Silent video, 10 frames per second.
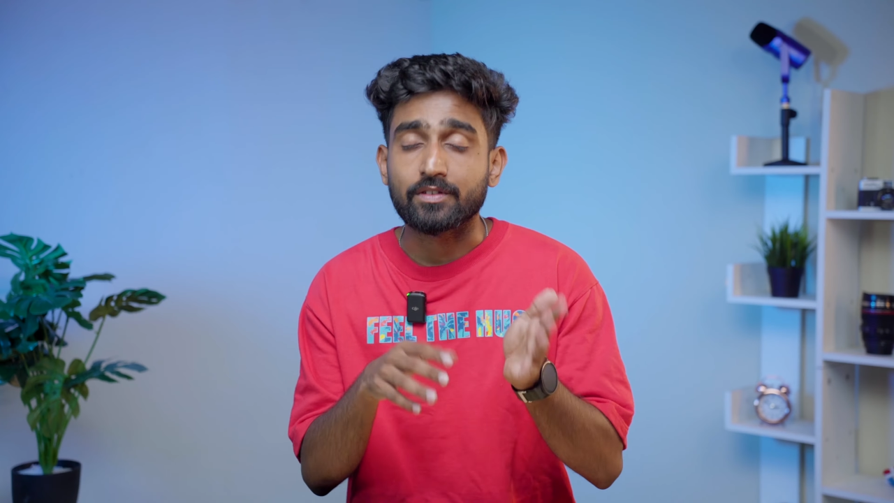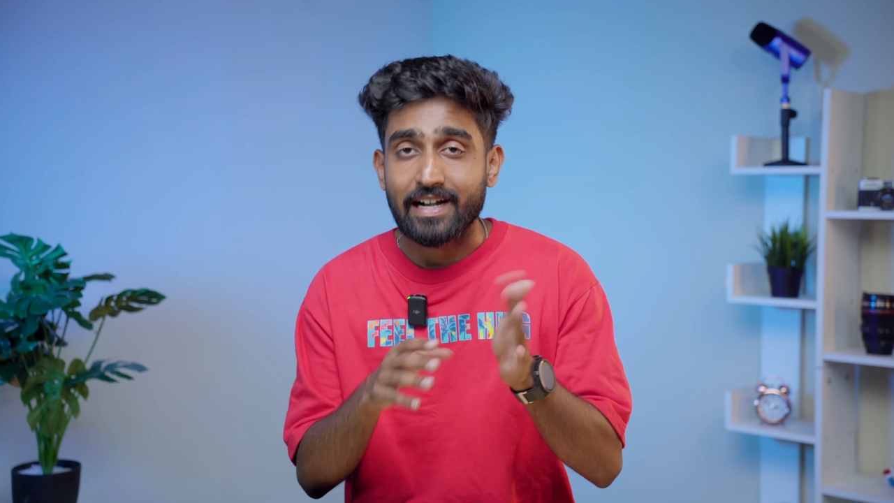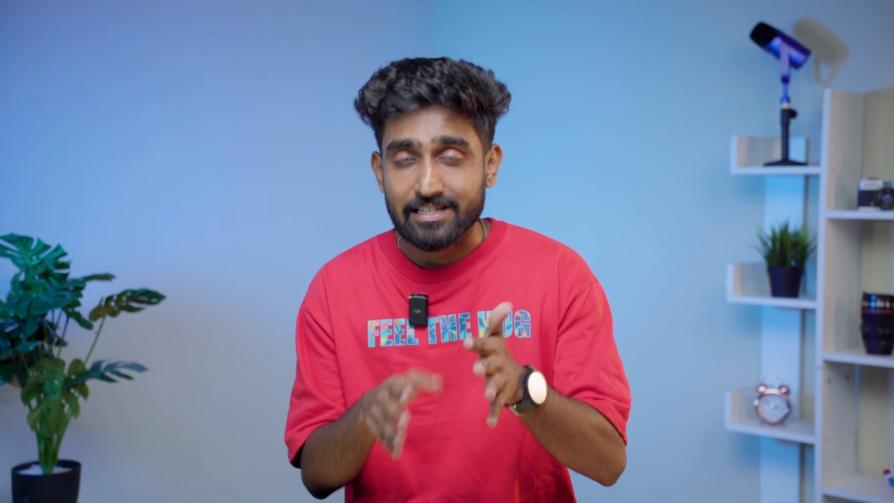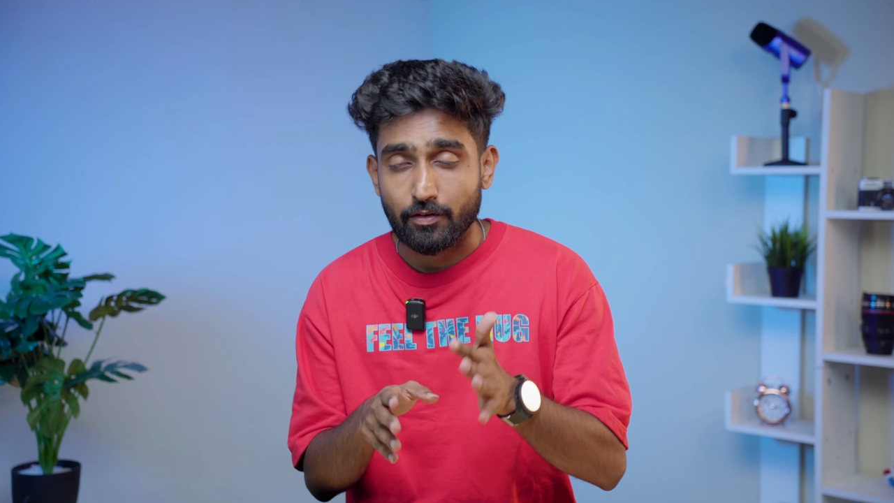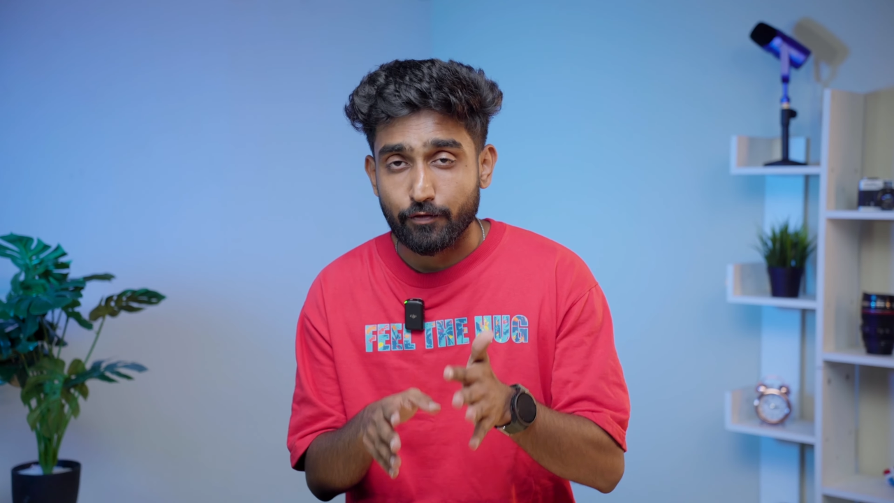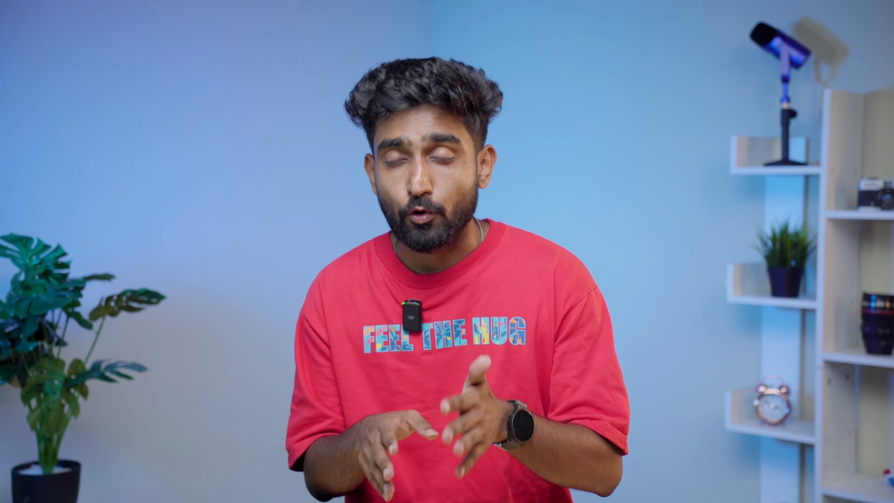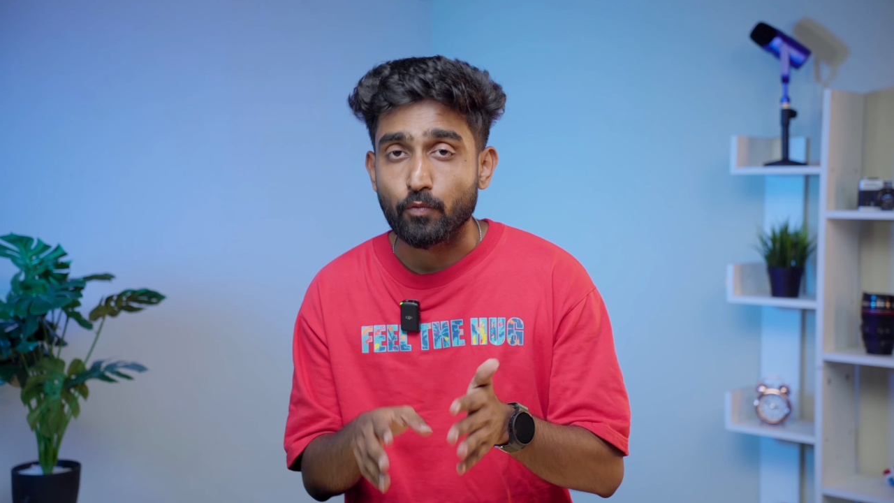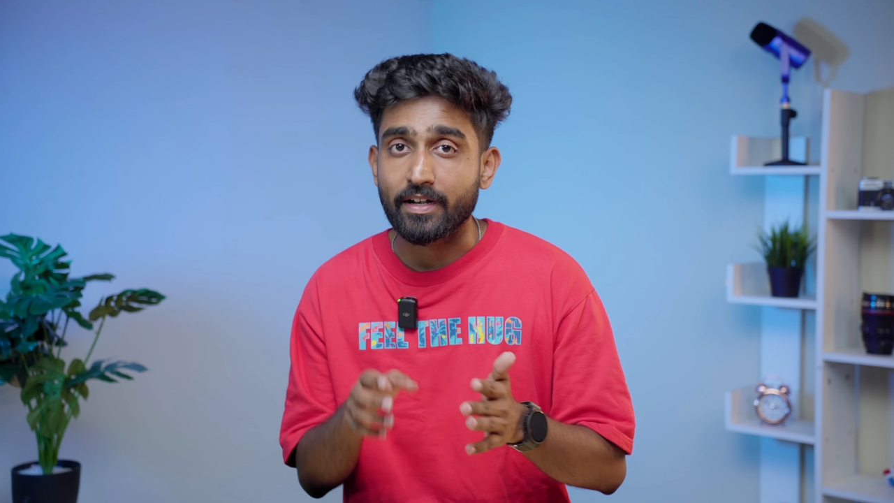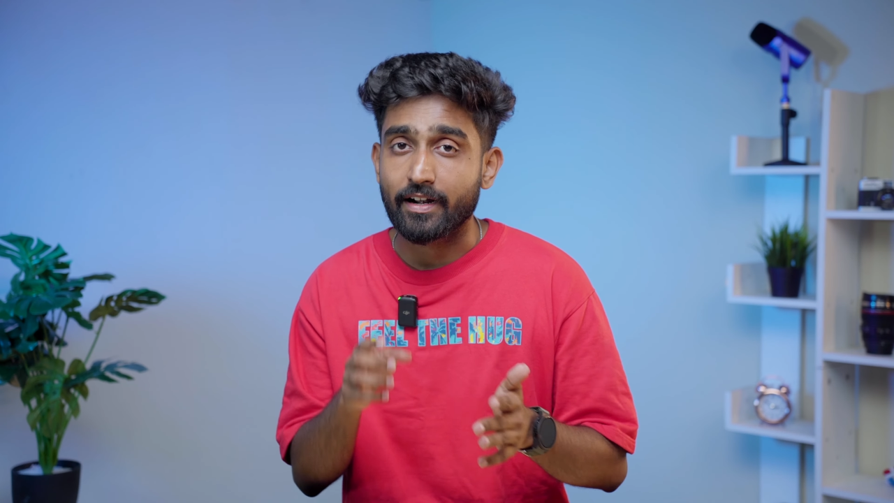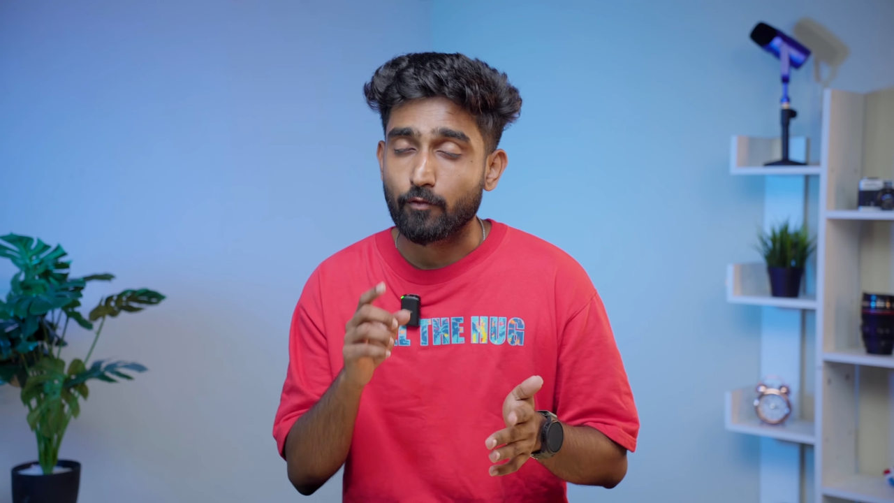the right side of the
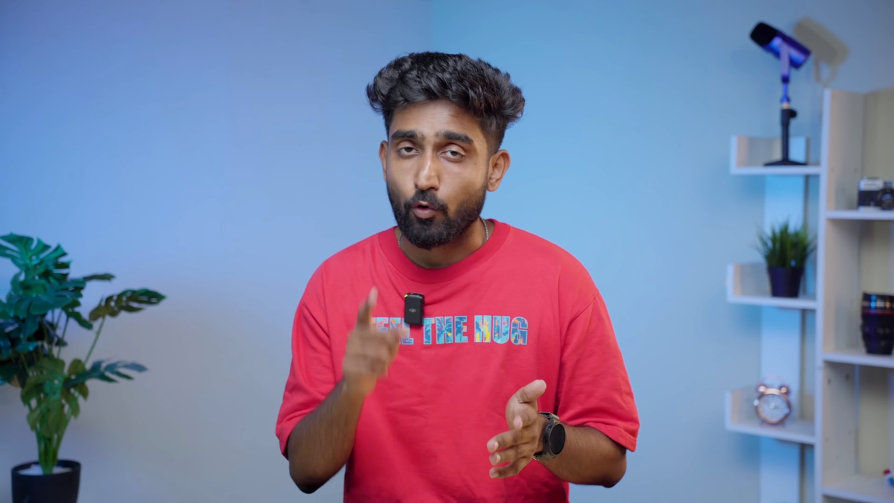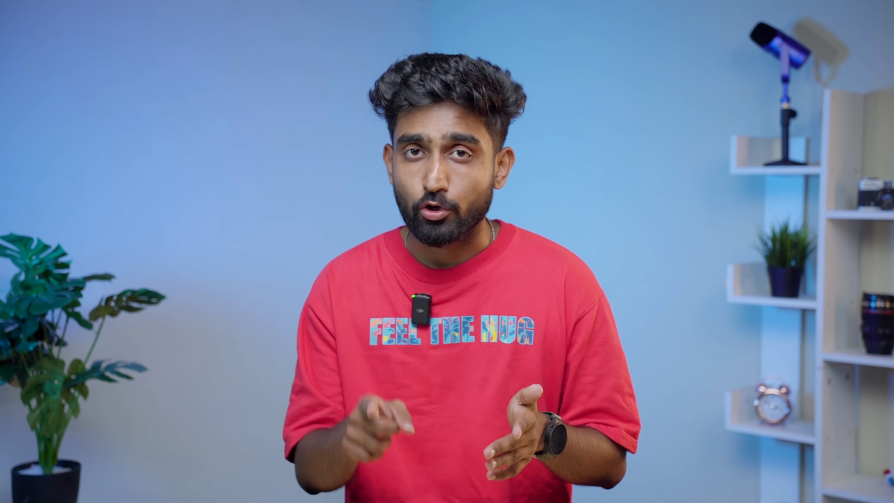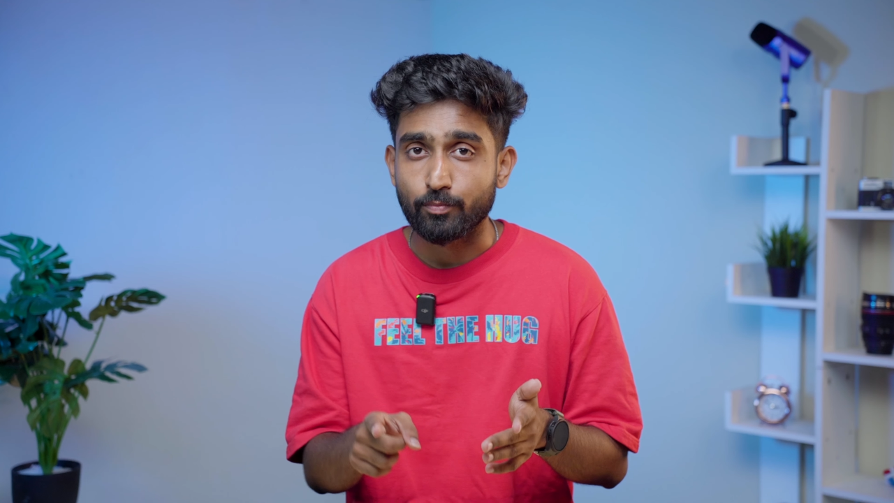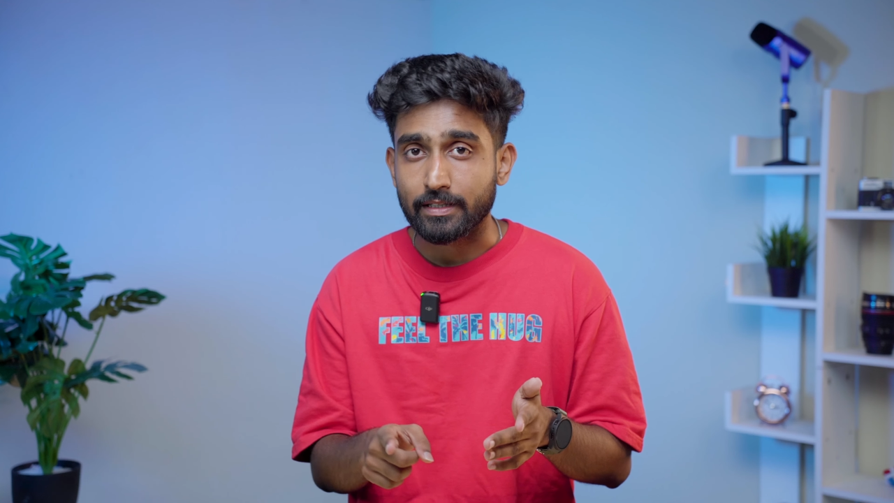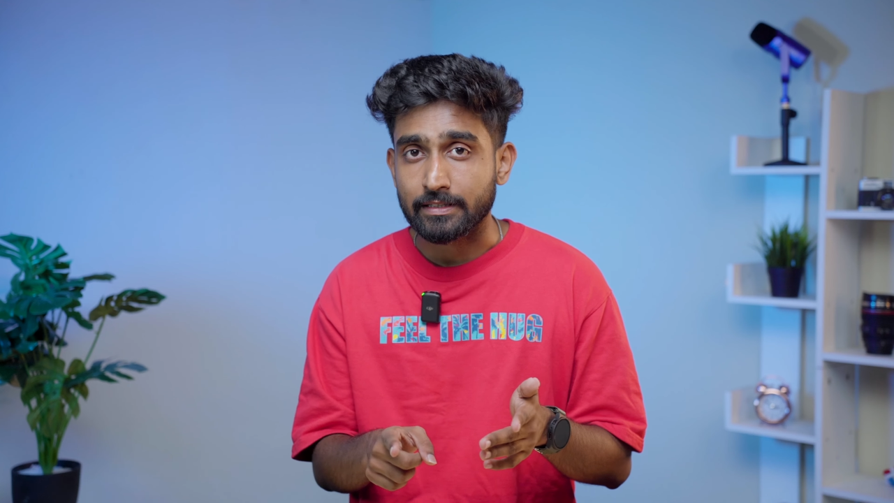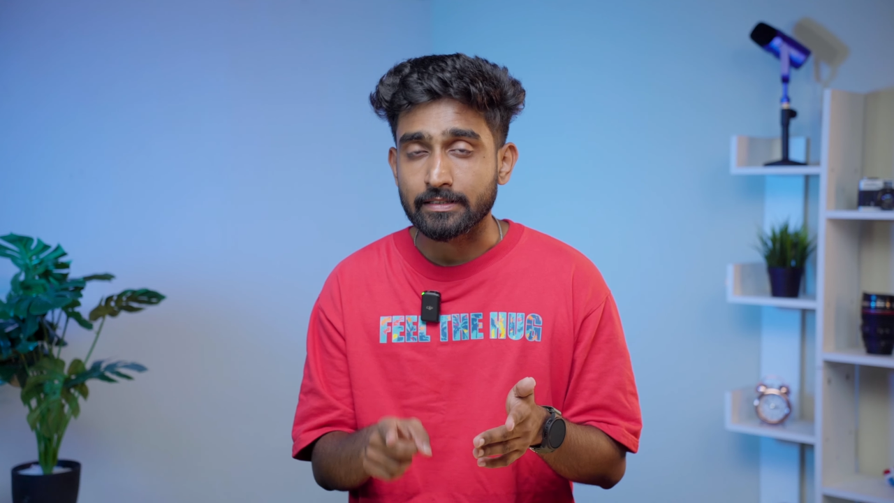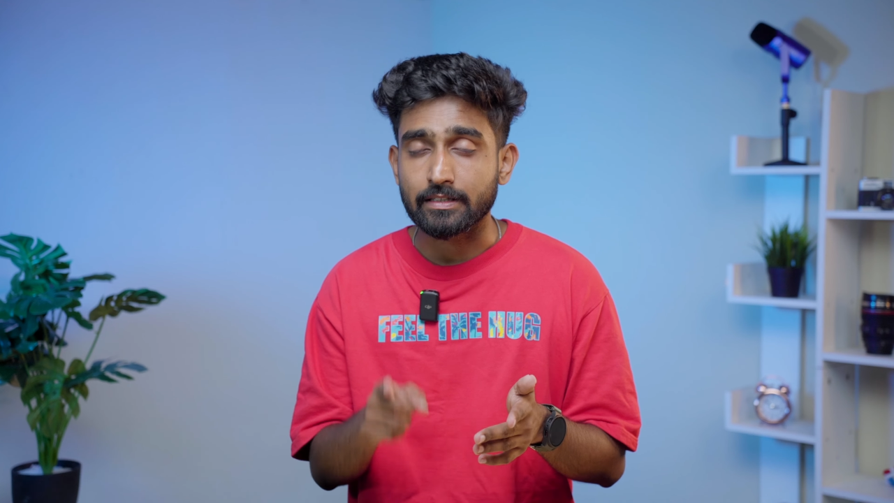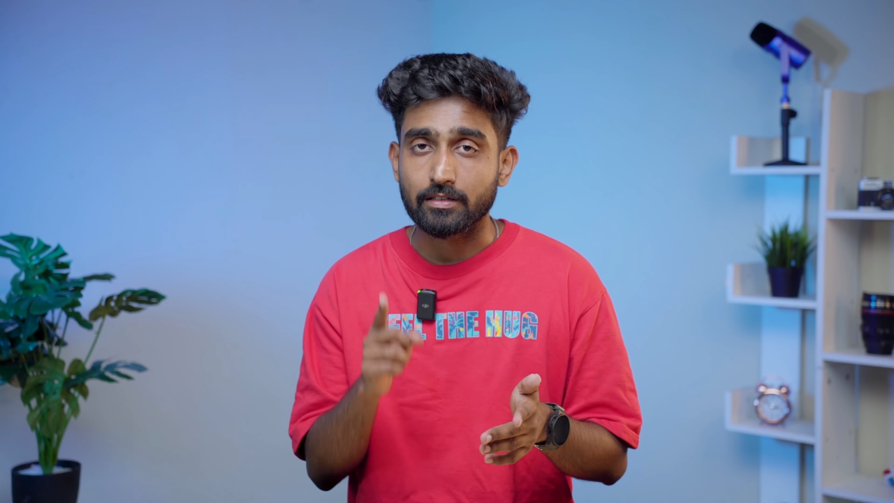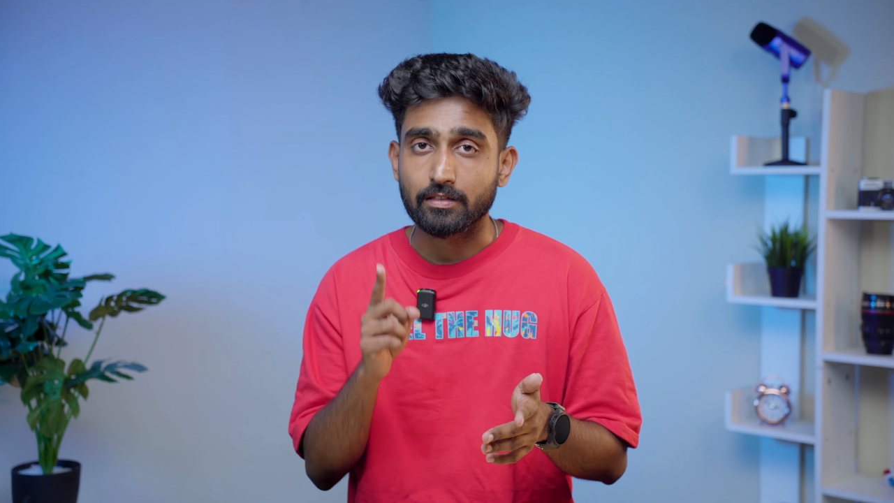phone, we get a volume button,